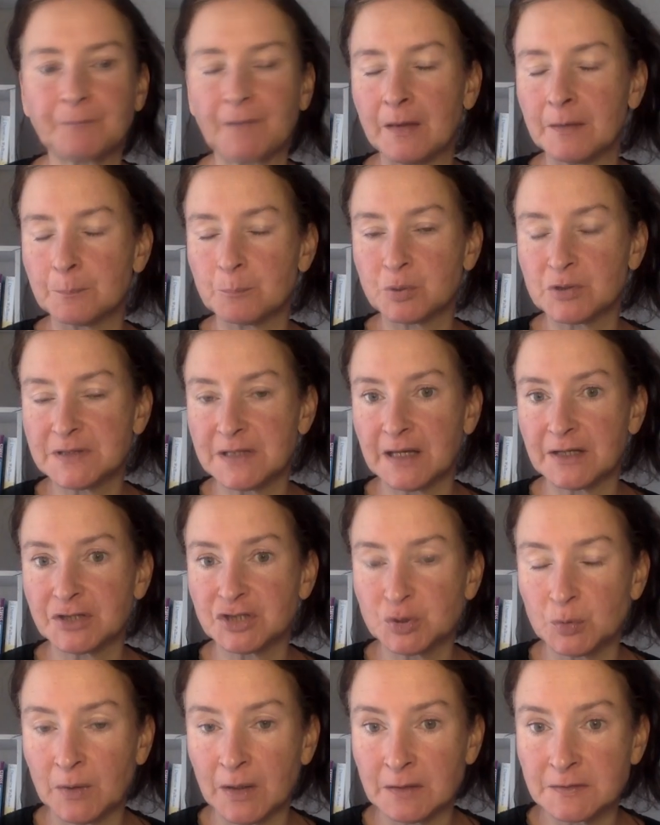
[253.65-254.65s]
It
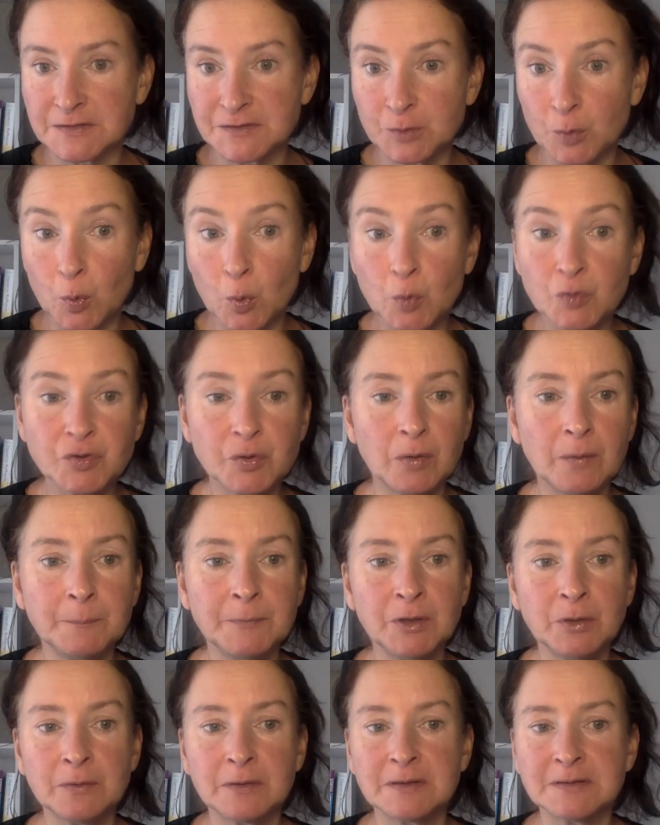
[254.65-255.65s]
protects you against
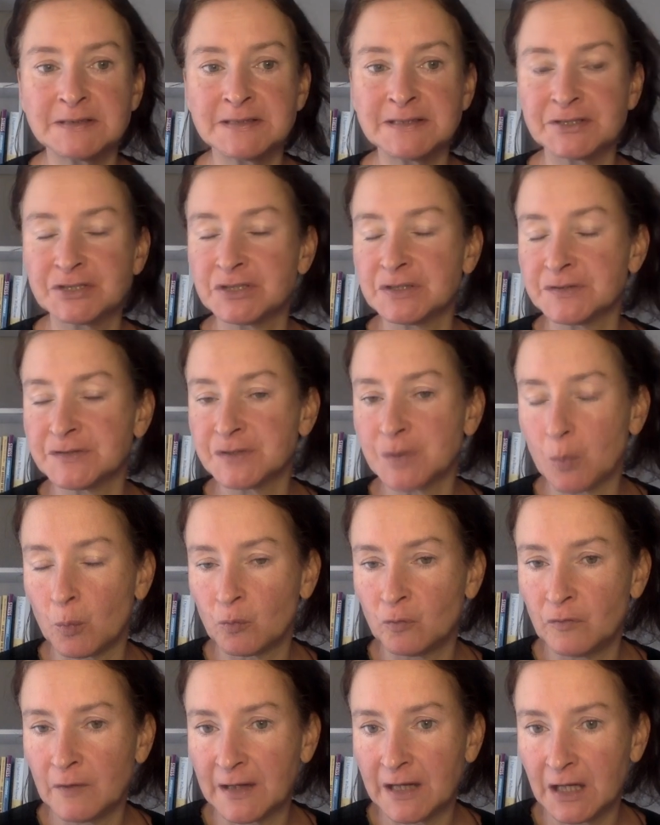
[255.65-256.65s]
autoimmune conditions,
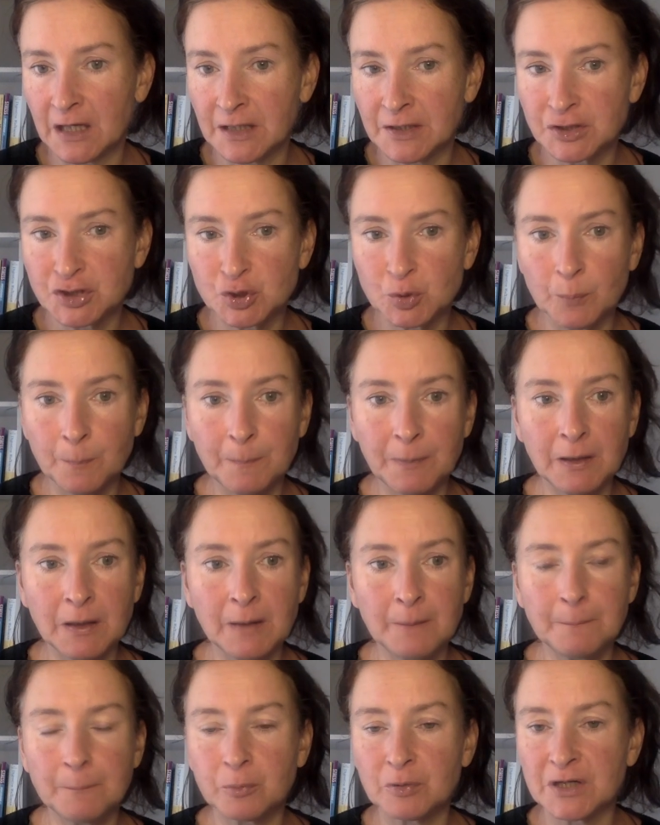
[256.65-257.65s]
regulates your
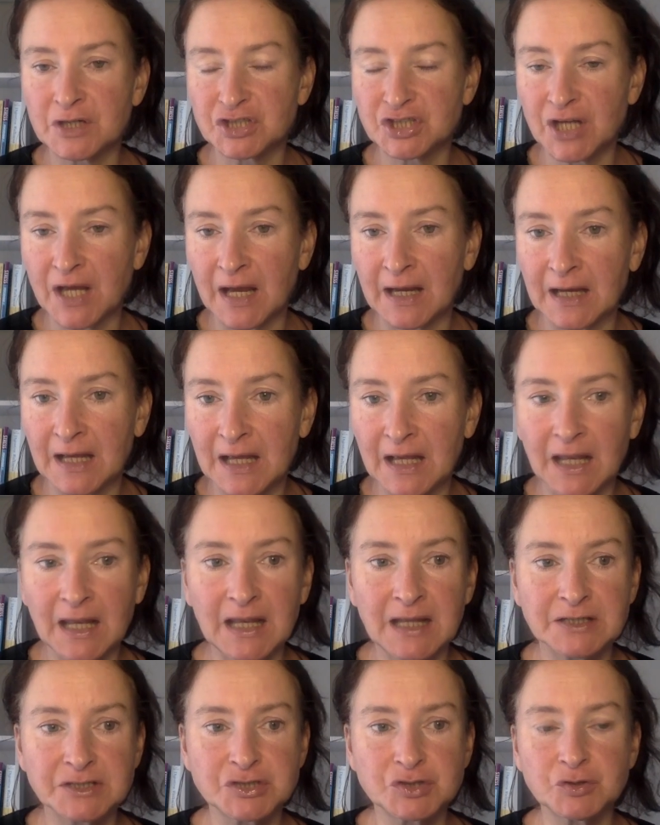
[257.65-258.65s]
blood pressure and
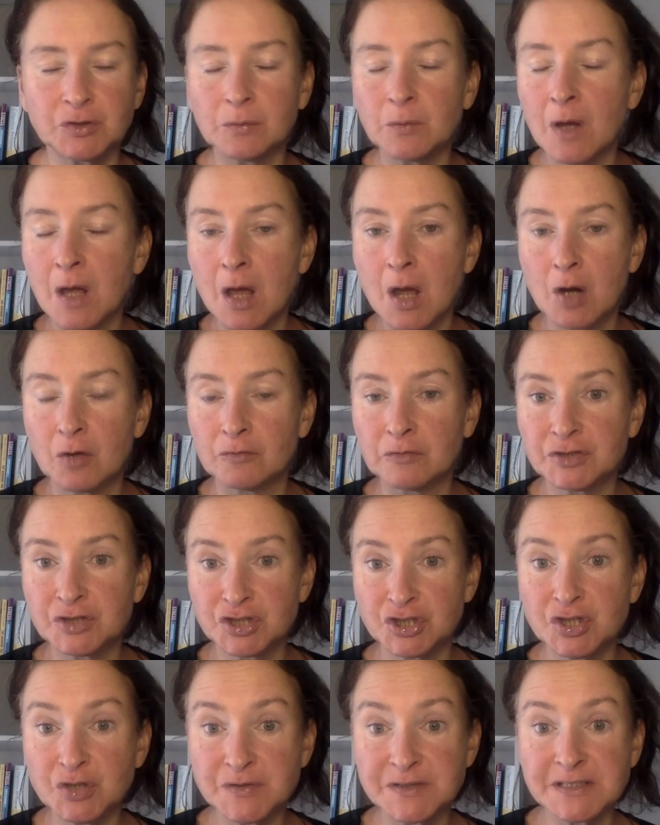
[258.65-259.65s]
cholesterol,
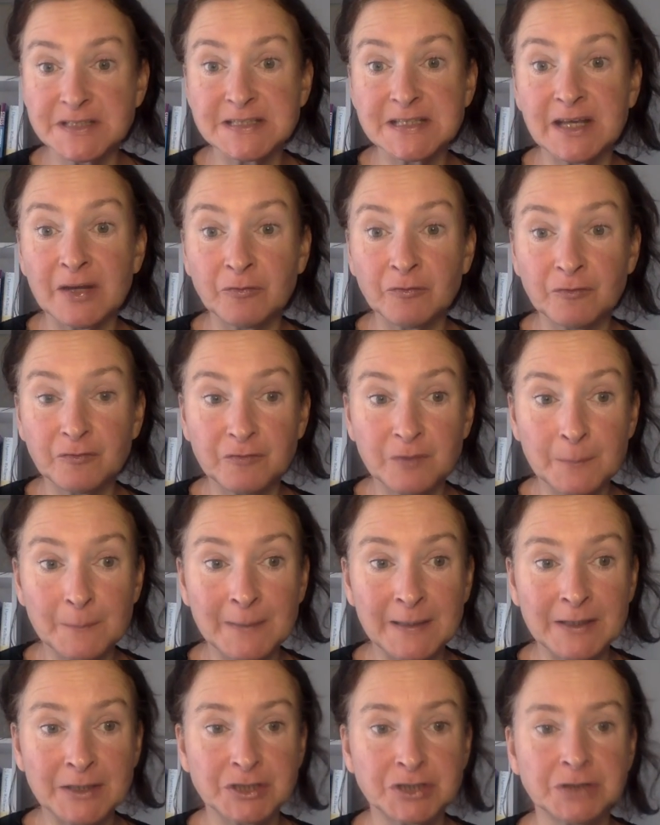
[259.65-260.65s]
reduces
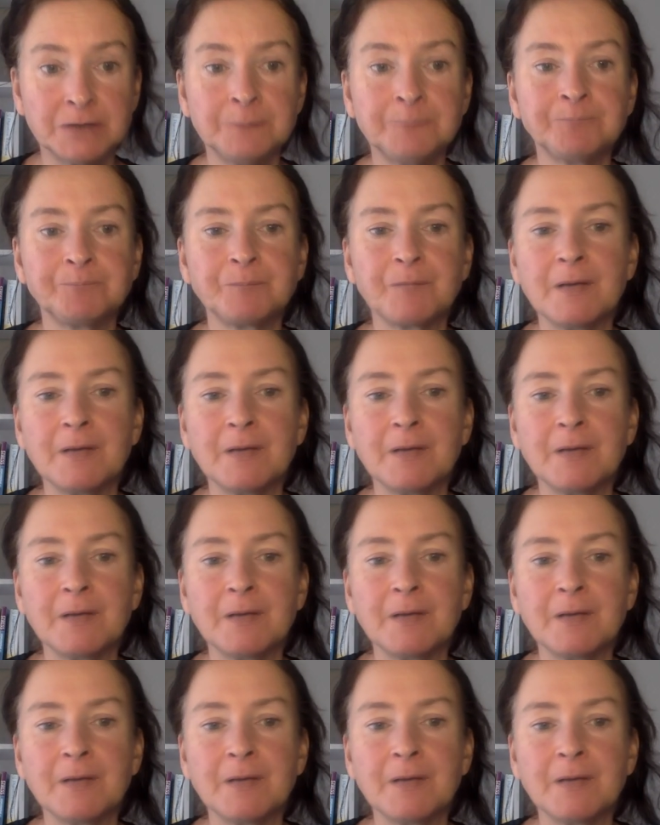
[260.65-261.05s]
inflammation,